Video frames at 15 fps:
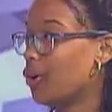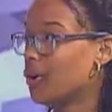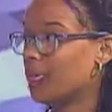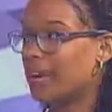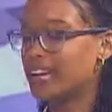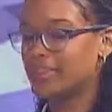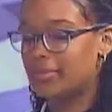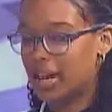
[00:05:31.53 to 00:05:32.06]
All
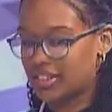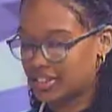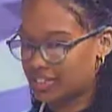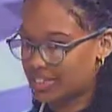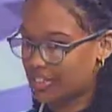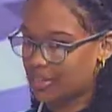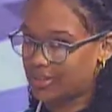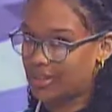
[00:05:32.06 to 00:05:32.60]
my
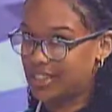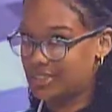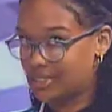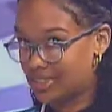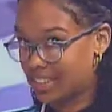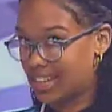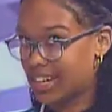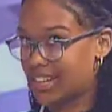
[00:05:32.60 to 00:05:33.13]
badges are on my
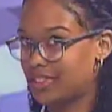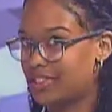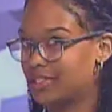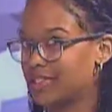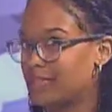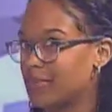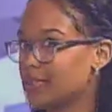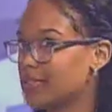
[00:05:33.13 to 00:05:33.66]
junior guide
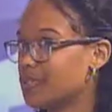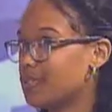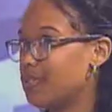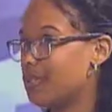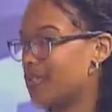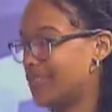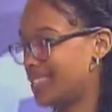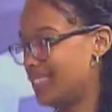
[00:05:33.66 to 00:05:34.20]
uniforms or
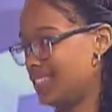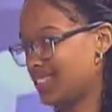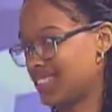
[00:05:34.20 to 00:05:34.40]
on my senior